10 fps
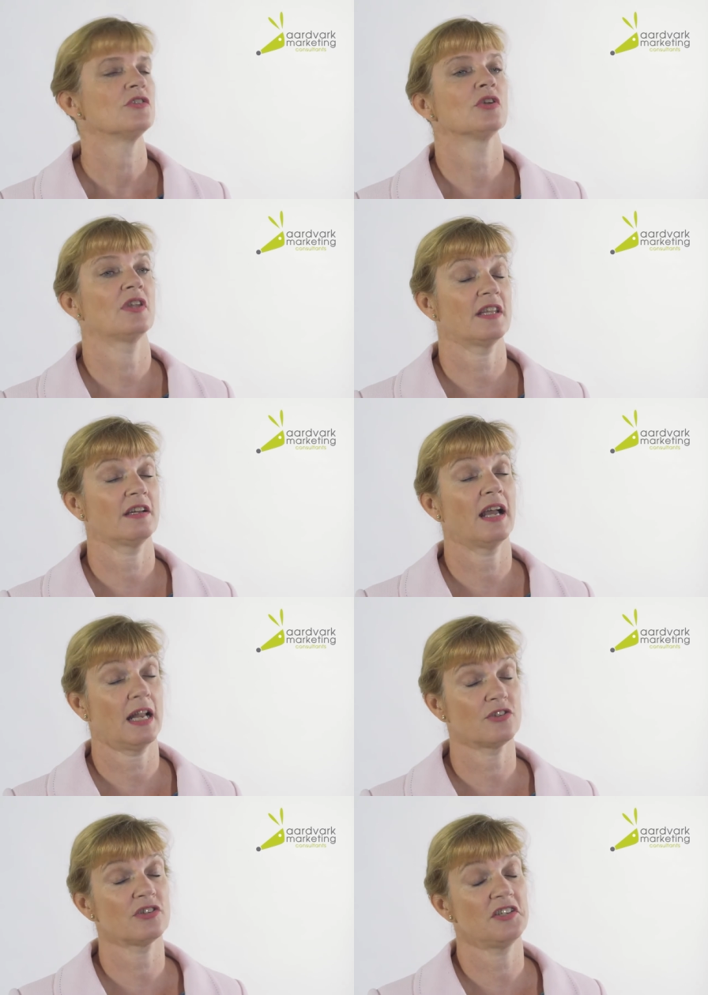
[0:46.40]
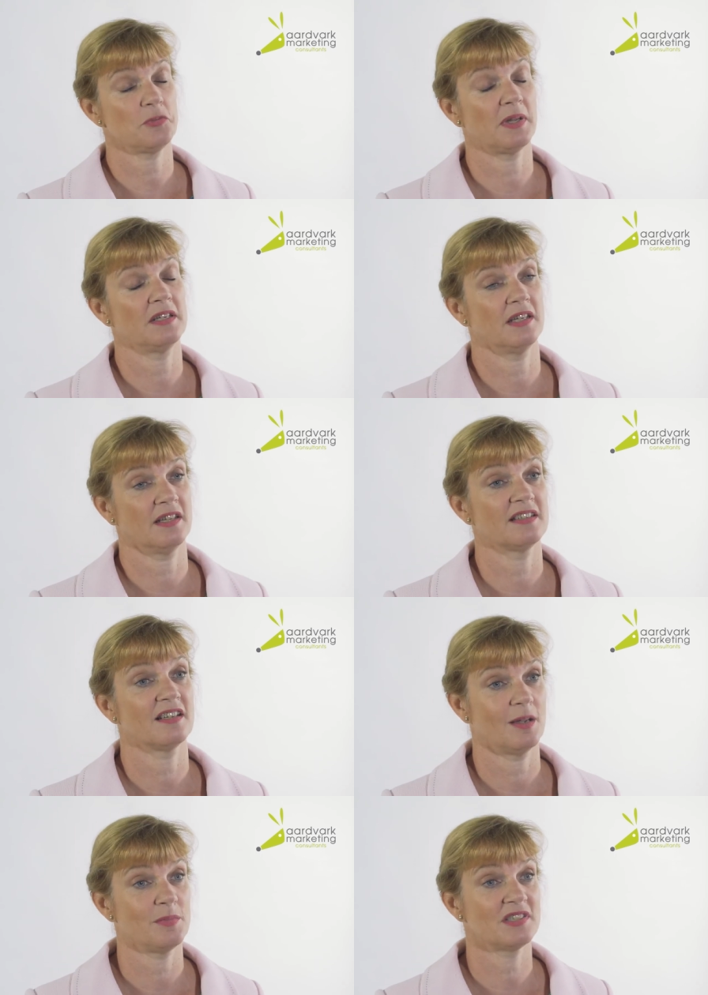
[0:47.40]
so that they're actually spending their
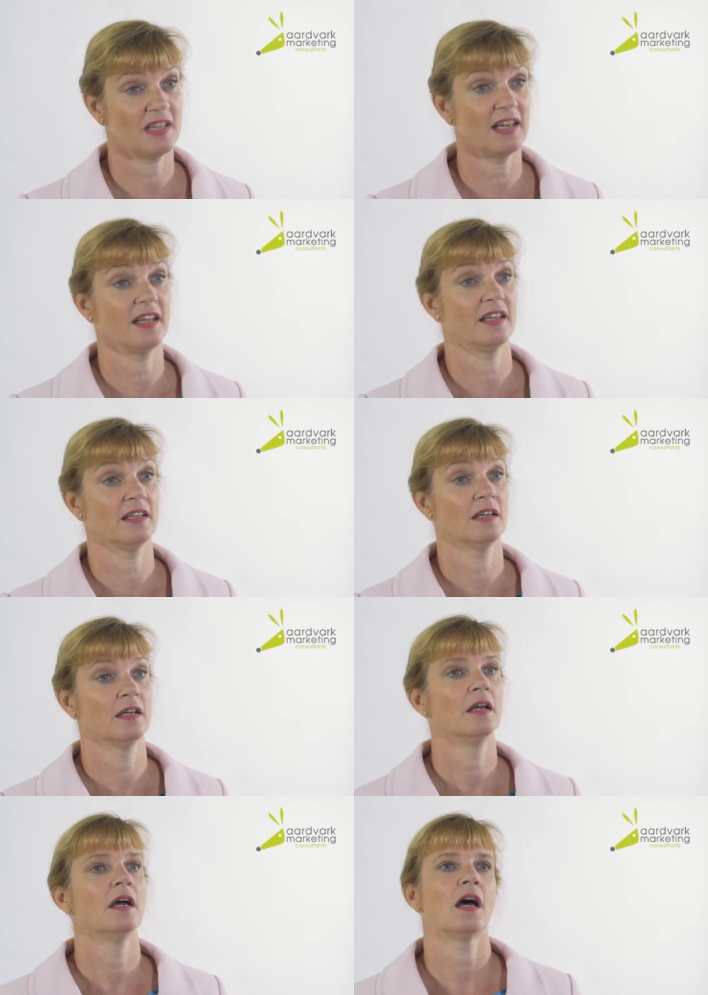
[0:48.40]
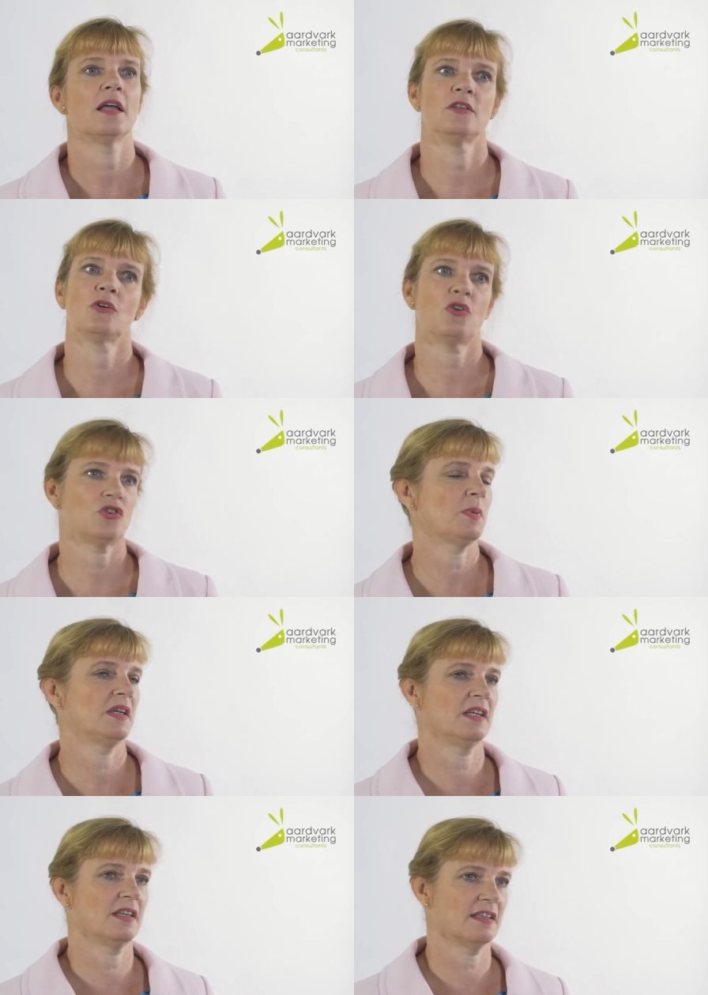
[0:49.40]
time selling and not
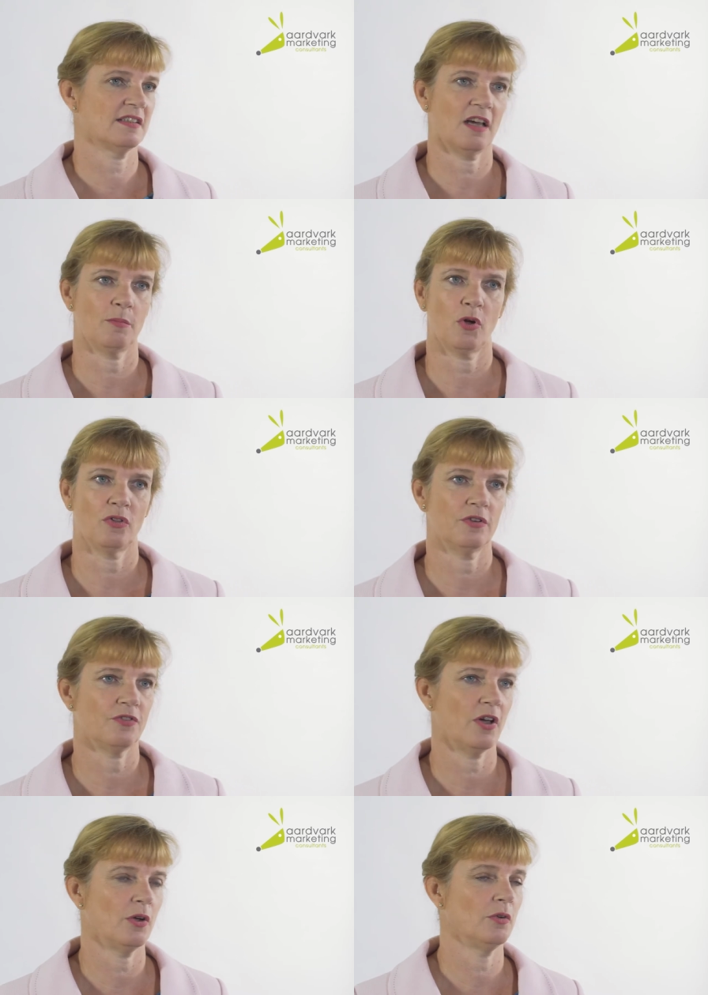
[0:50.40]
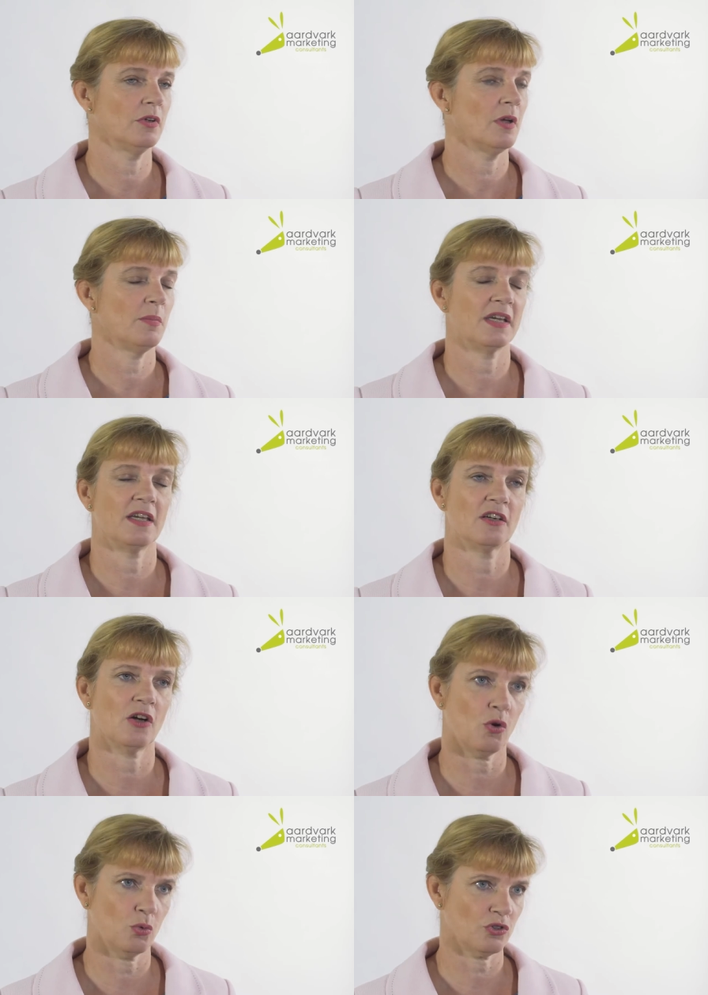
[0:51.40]
spending their time on the phone, making
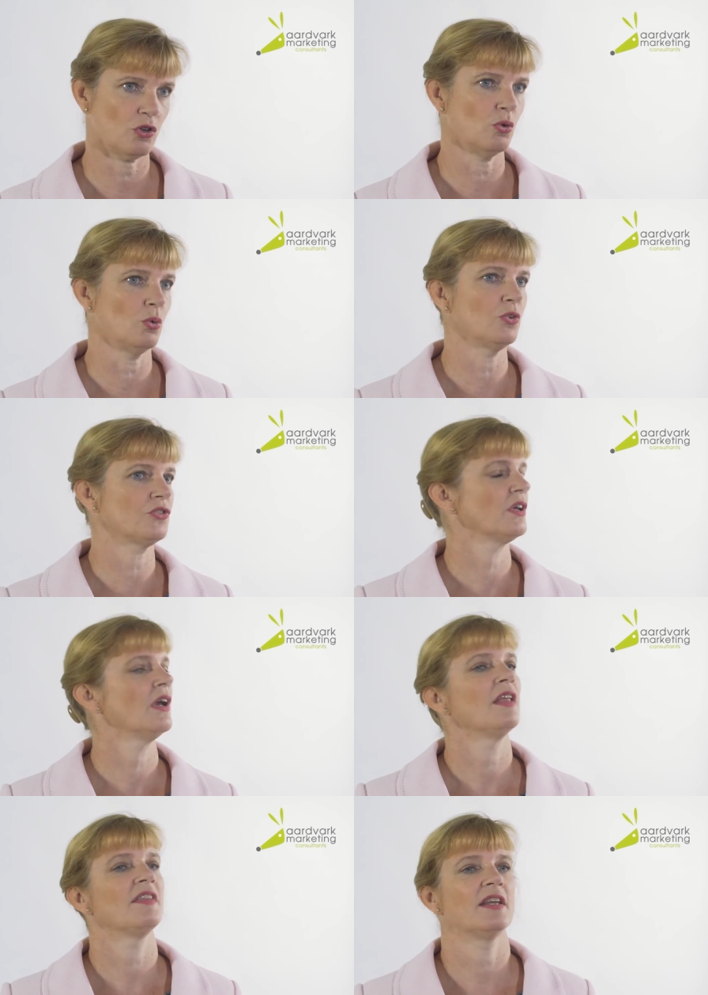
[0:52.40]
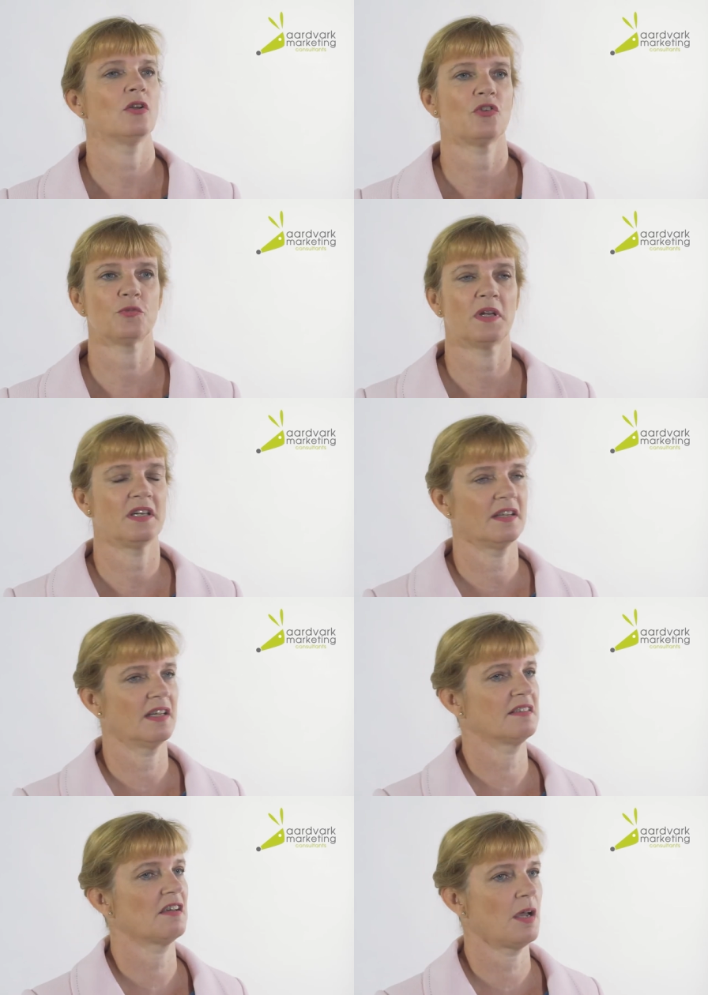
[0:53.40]
cold calls. They're not spending
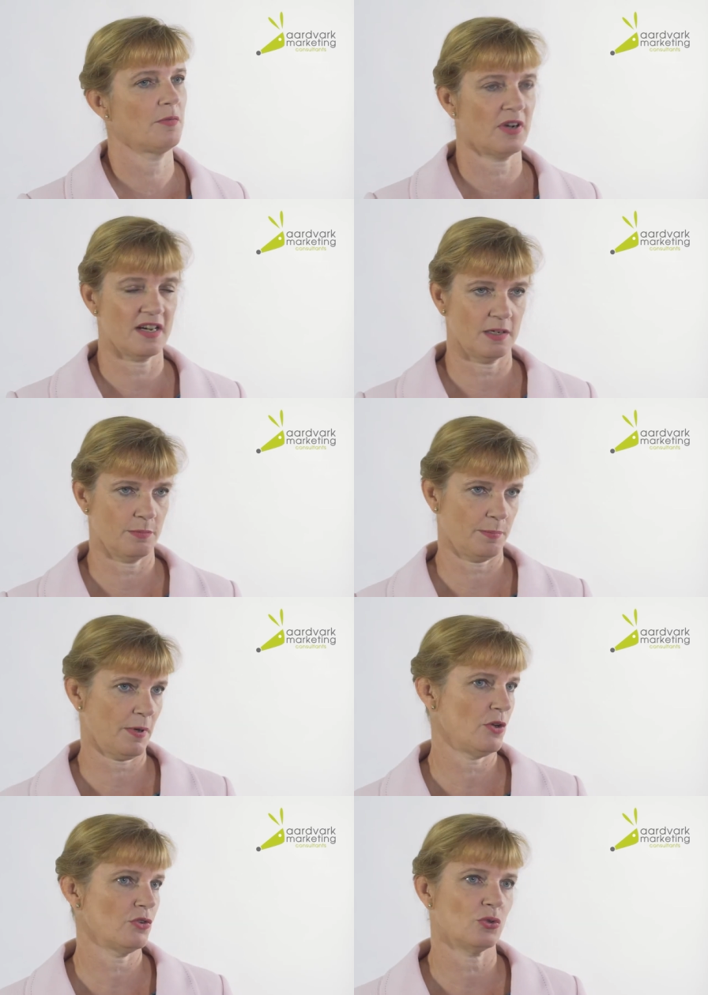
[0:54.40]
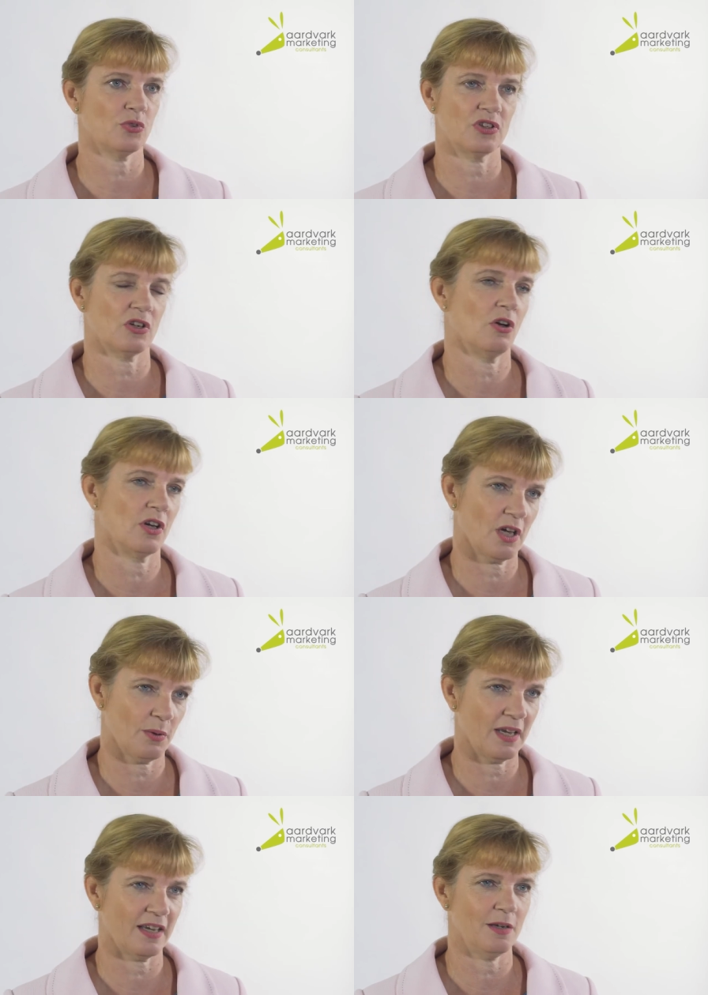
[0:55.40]
their time writing proposals that aren't
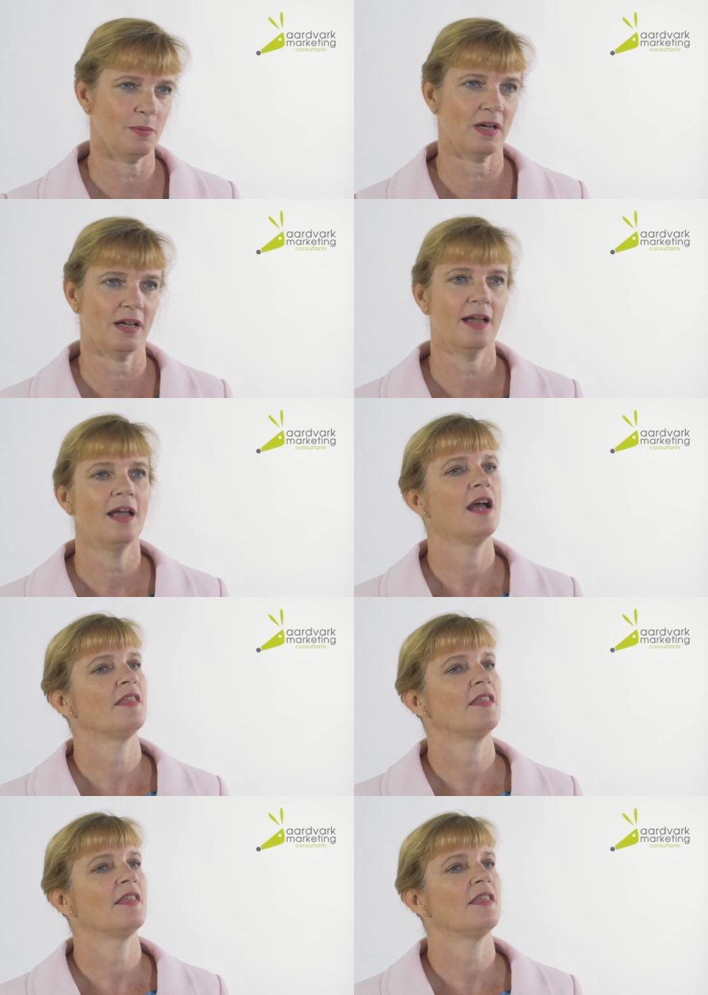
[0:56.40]
going anywhere.